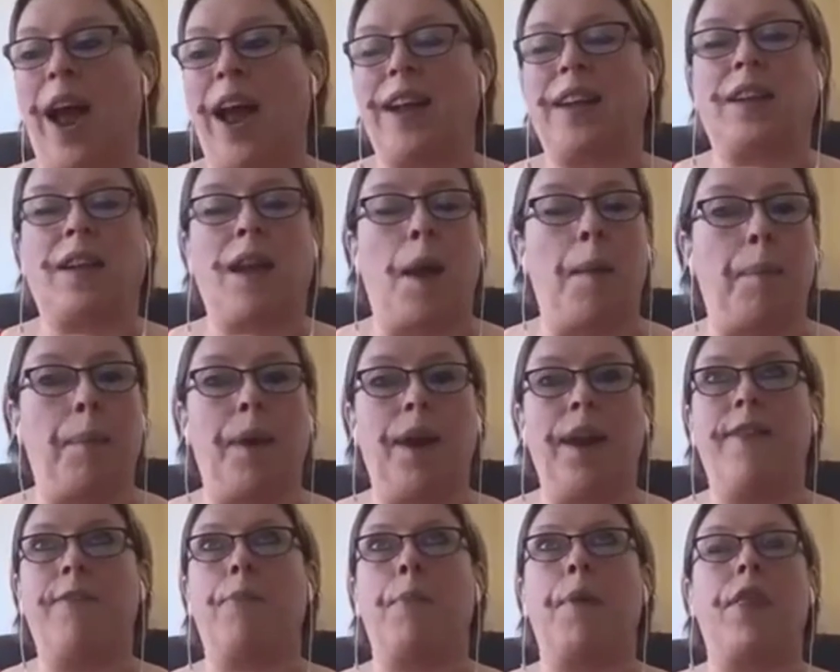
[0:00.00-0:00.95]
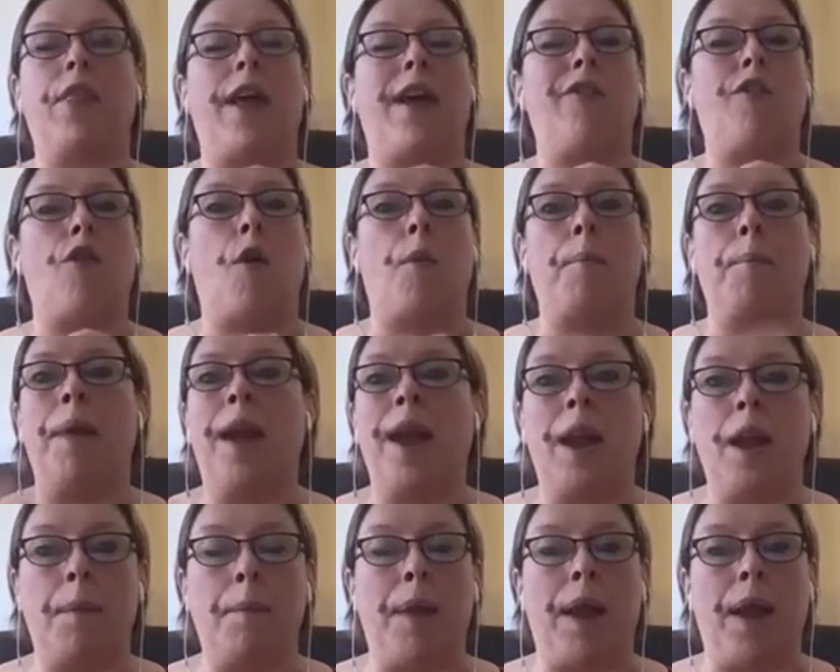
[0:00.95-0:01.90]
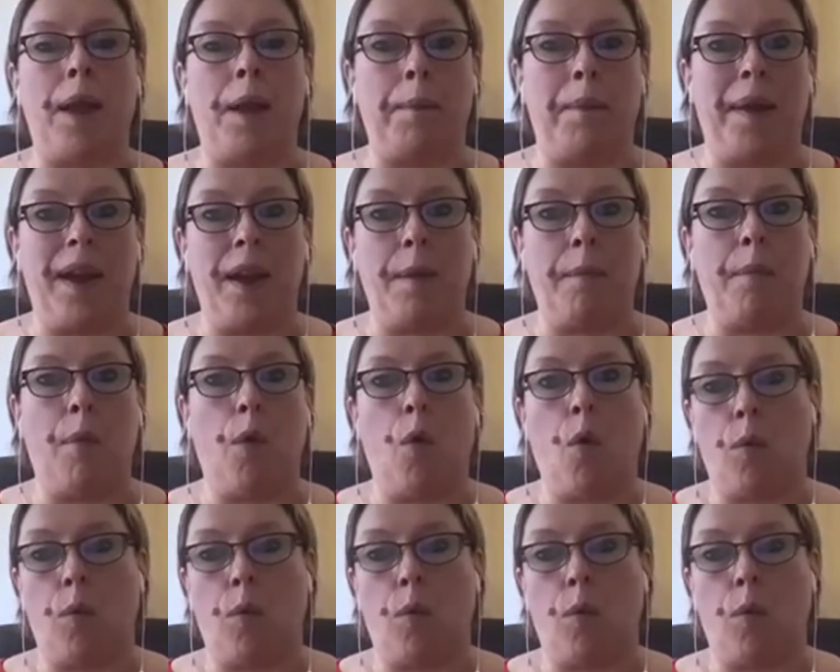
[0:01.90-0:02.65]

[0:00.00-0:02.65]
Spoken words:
And believe me, there are many, many, many more.